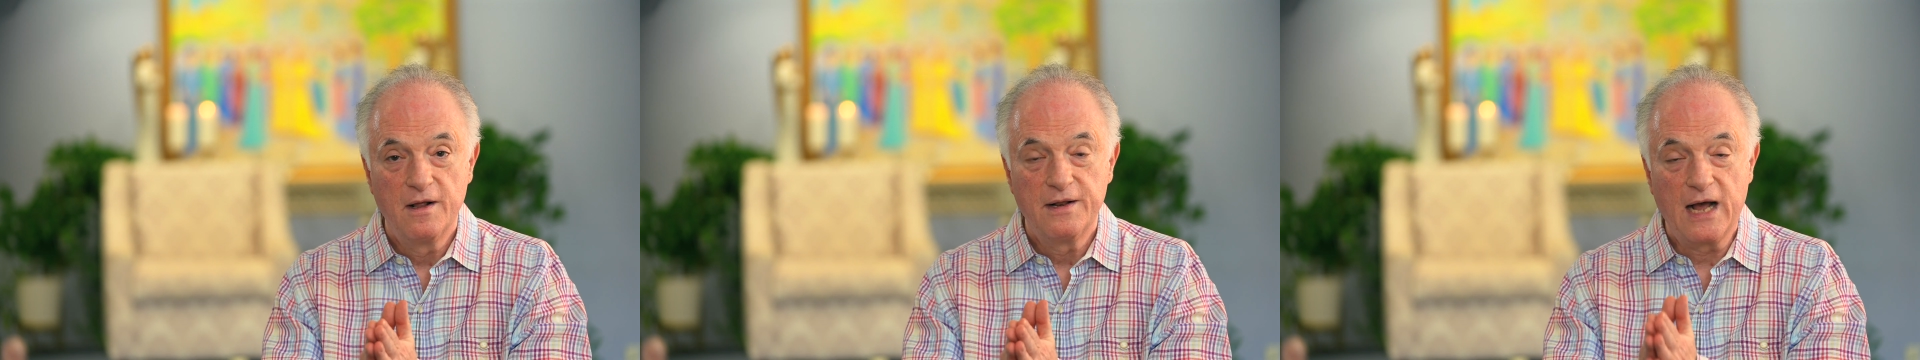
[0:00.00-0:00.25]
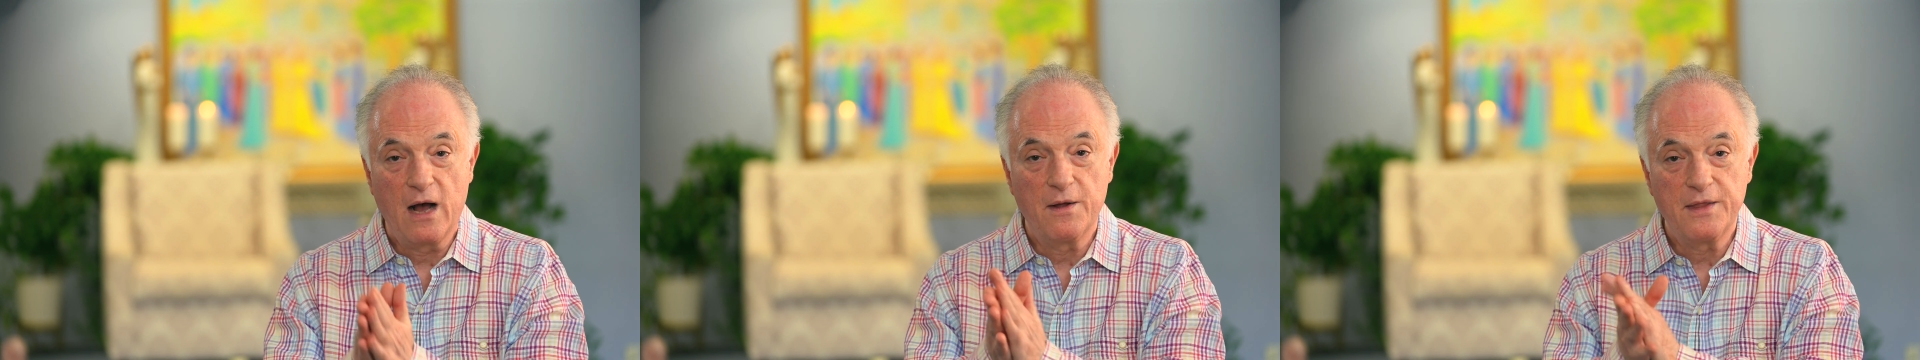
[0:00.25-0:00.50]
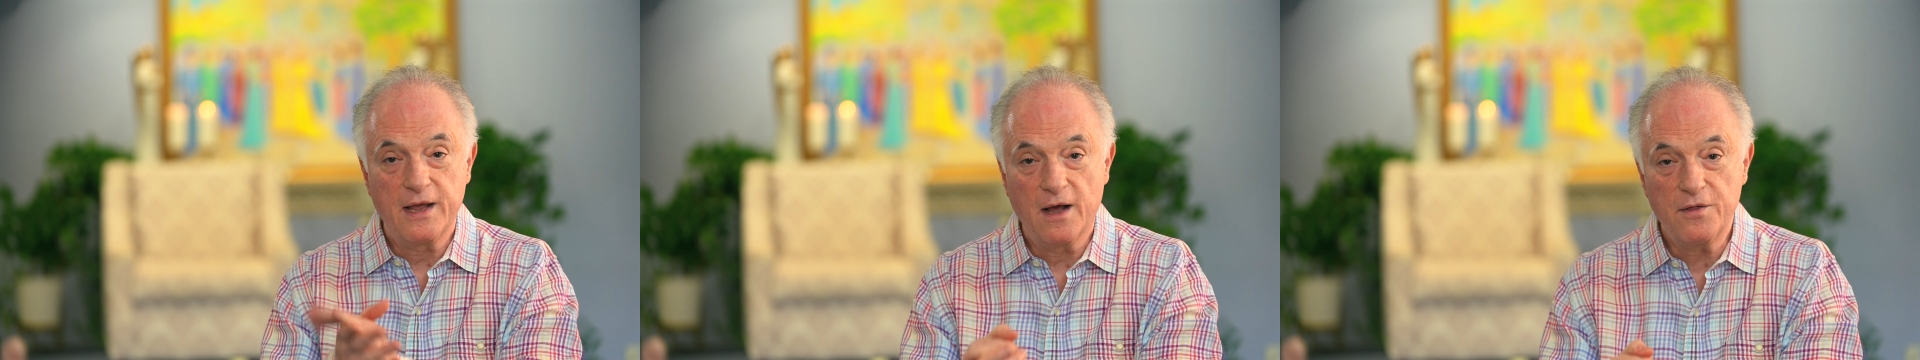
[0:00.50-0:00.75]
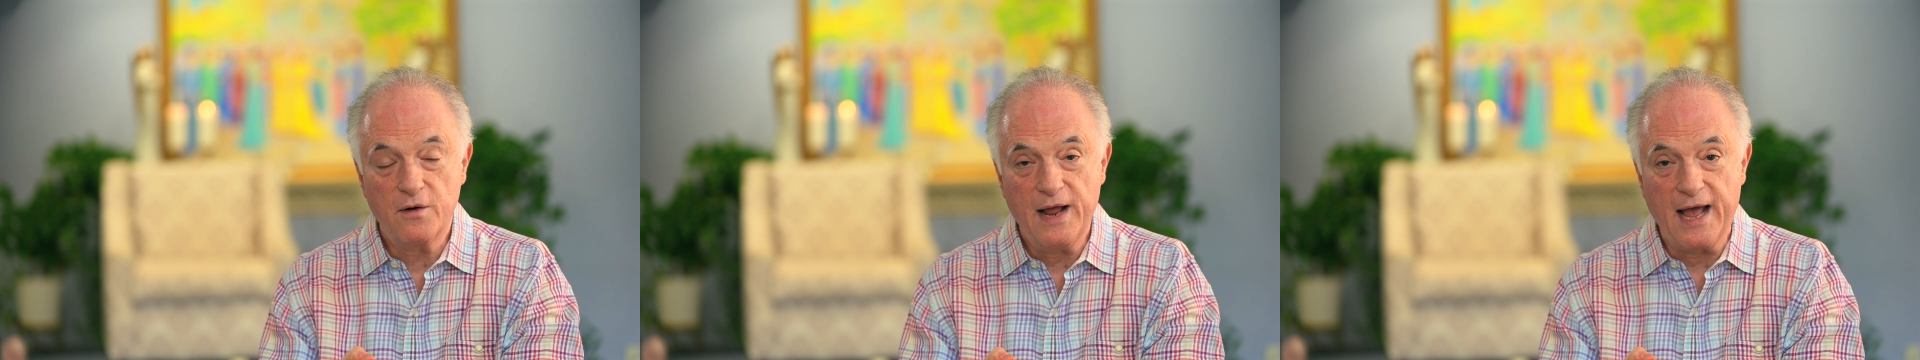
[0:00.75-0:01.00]
Now, on the
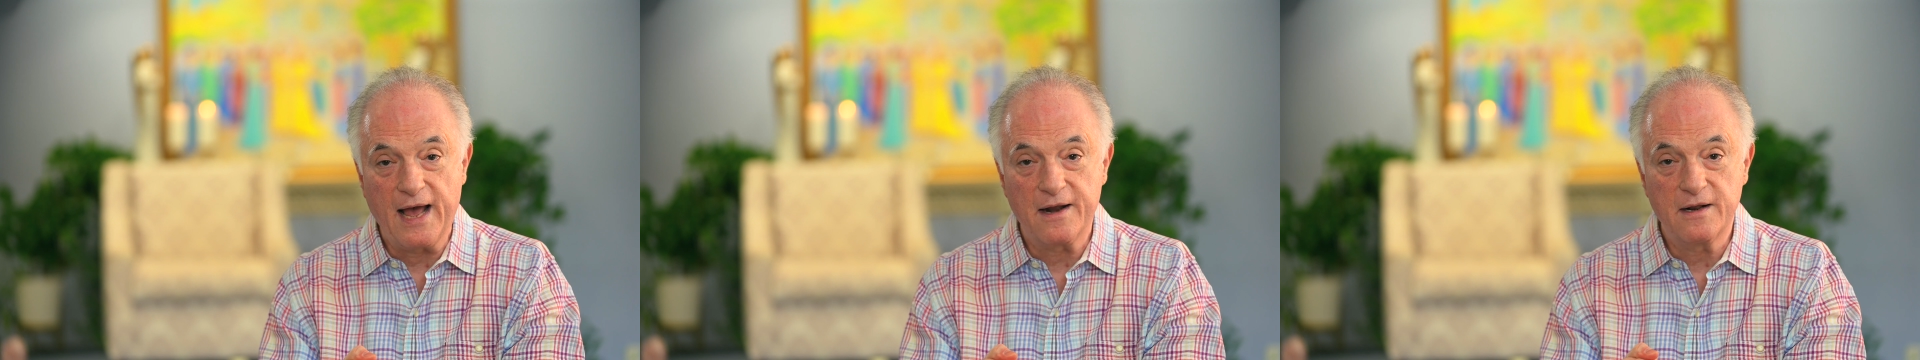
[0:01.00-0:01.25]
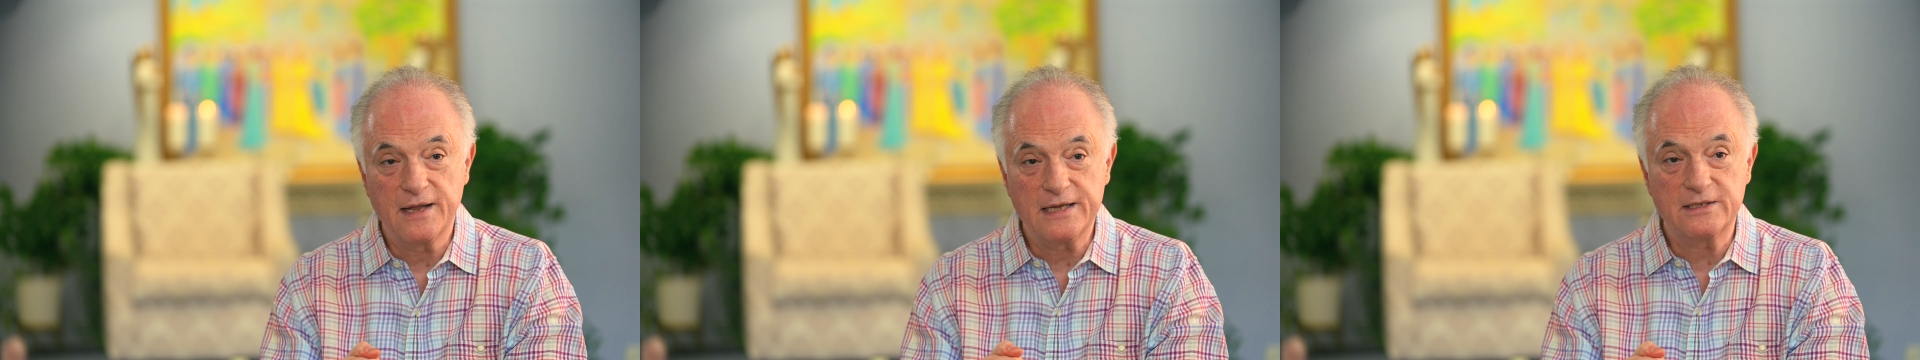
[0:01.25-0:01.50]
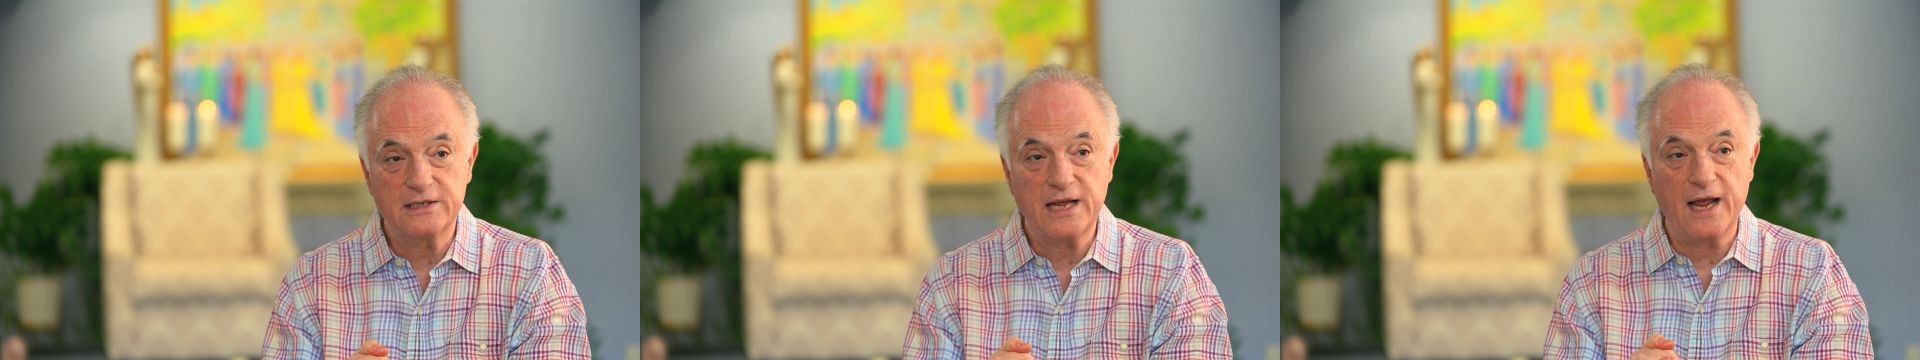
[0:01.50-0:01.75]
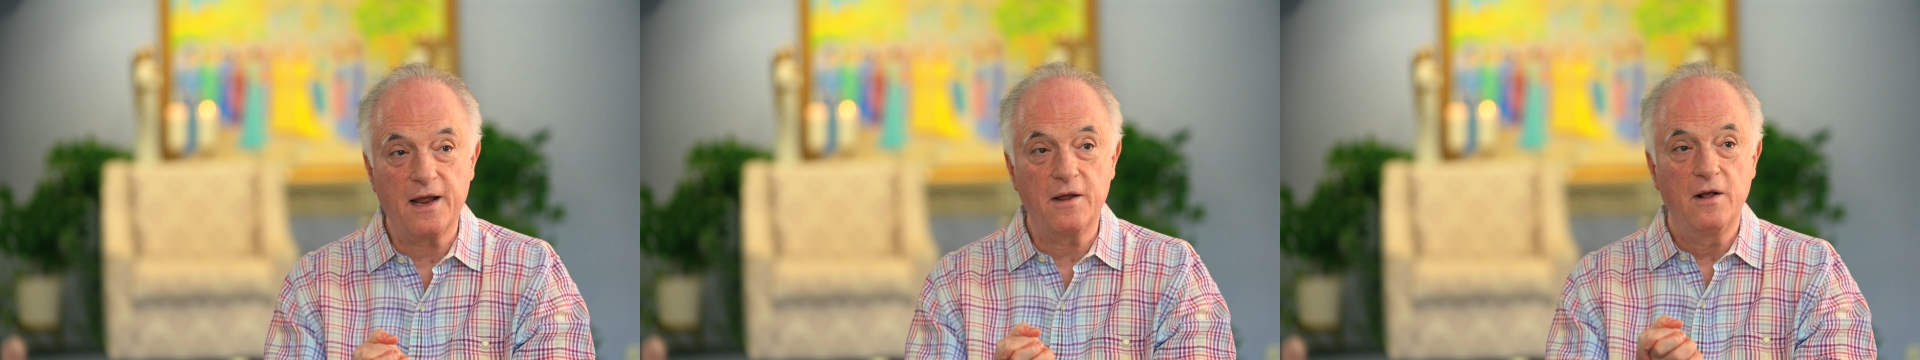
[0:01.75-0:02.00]
other hand, let's
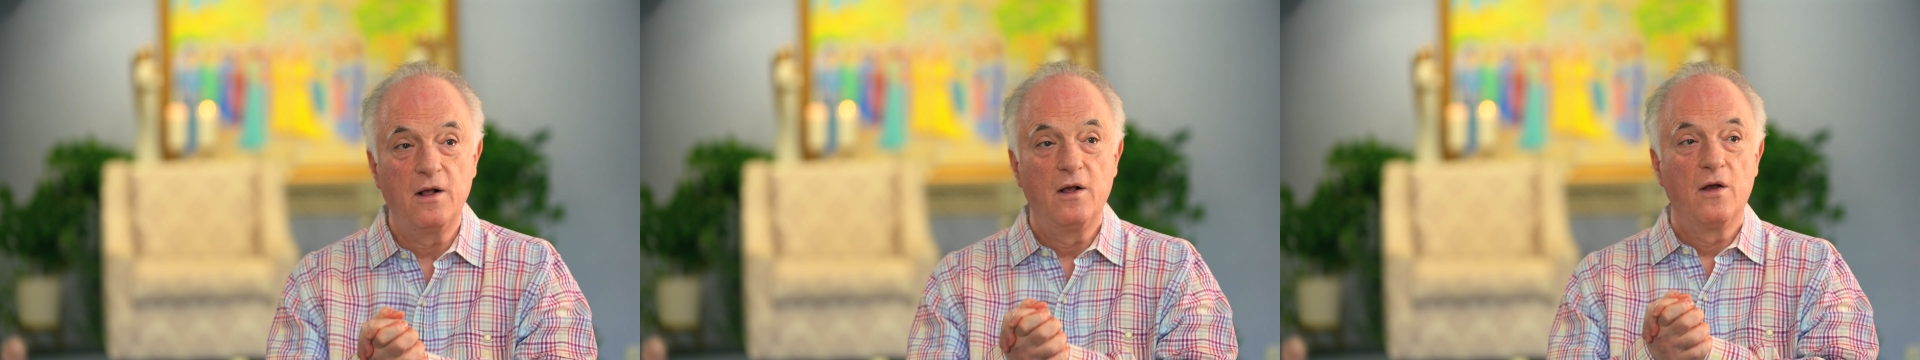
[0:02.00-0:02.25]
say